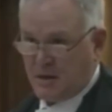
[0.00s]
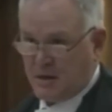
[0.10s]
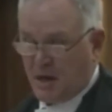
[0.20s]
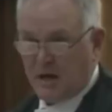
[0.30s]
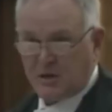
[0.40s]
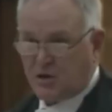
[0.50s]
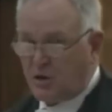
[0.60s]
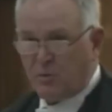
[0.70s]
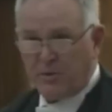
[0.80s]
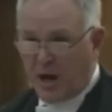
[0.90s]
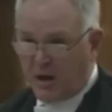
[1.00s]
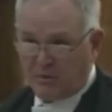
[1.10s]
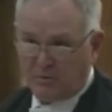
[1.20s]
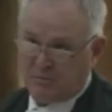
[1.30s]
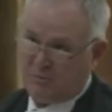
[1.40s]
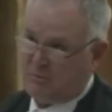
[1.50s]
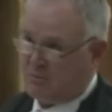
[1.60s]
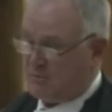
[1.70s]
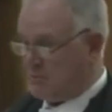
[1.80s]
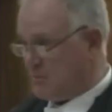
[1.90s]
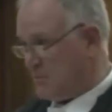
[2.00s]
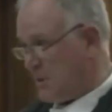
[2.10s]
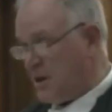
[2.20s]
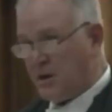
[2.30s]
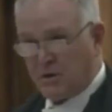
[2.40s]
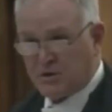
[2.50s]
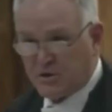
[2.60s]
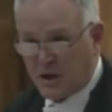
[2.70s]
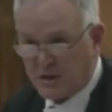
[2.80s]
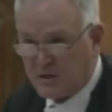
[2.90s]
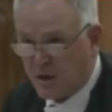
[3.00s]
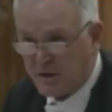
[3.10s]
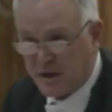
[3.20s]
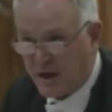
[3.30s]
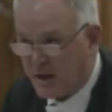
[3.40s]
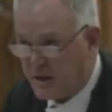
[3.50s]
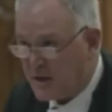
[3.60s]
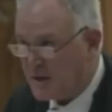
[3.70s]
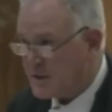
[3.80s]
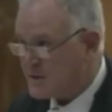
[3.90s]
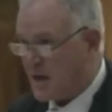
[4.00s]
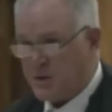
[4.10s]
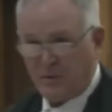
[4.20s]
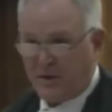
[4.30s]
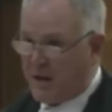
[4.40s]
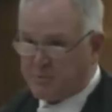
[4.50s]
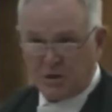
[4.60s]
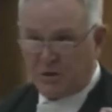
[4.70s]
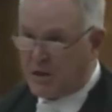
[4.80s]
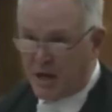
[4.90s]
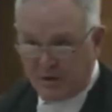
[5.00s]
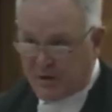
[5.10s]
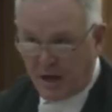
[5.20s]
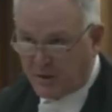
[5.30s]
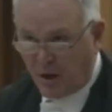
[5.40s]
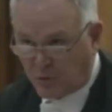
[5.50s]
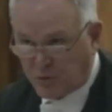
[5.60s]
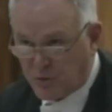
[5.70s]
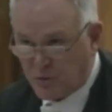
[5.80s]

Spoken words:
and it's not without any constraint, it's not that I stand with absolute clarity, I don't.